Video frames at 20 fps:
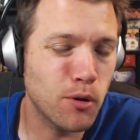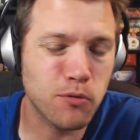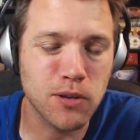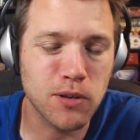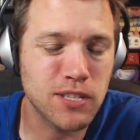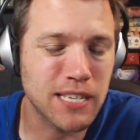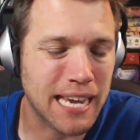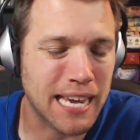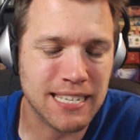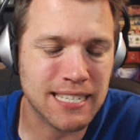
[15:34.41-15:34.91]

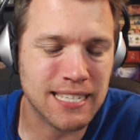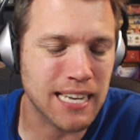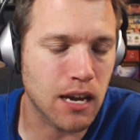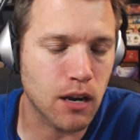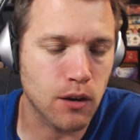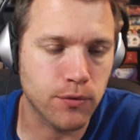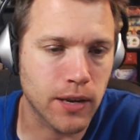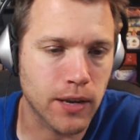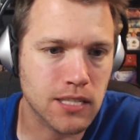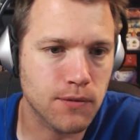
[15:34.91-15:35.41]
both music and
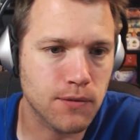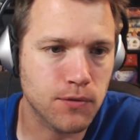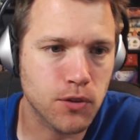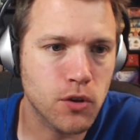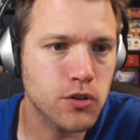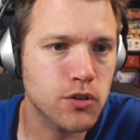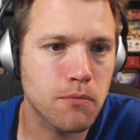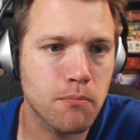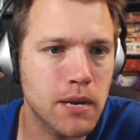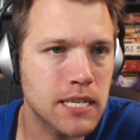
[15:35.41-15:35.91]
sound effects, if
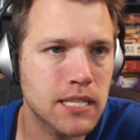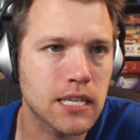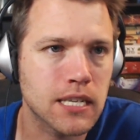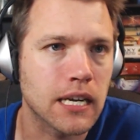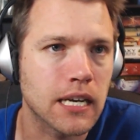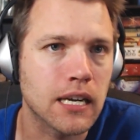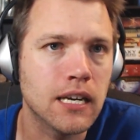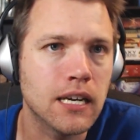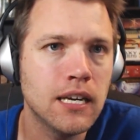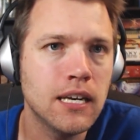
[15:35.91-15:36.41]
those are
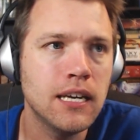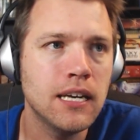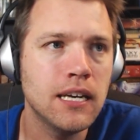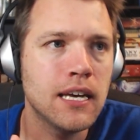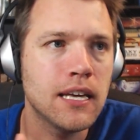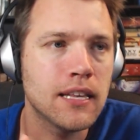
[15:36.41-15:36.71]
missing,